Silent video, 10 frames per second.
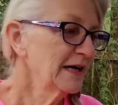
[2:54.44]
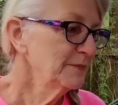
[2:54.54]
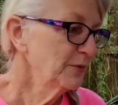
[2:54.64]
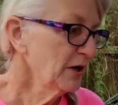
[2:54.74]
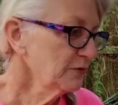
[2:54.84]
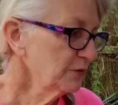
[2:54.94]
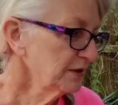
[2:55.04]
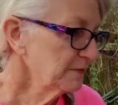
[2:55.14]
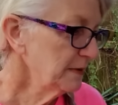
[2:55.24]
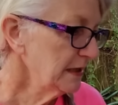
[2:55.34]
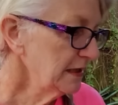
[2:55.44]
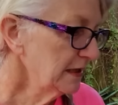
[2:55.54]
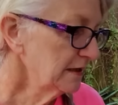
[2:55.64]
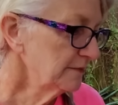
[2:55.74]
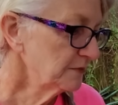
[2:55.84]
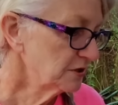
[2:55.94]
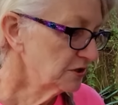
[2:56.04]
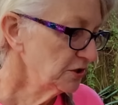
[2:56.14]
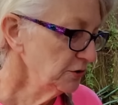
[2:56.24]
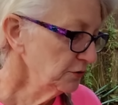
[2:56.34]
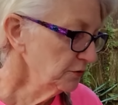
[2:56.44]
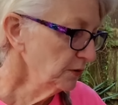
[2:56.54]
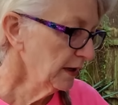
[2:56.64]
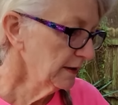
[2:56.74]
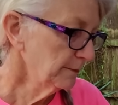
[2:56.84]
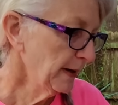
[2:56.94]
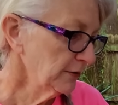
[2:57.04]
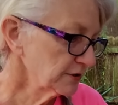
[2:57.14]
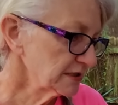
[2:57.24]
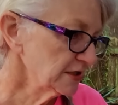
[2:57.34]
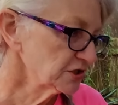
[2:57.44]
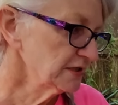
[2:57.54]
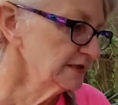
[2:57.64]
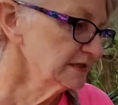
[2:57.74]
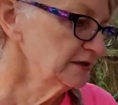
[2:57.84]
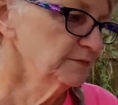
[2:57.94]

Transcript: I brought with me 2 power stations. They're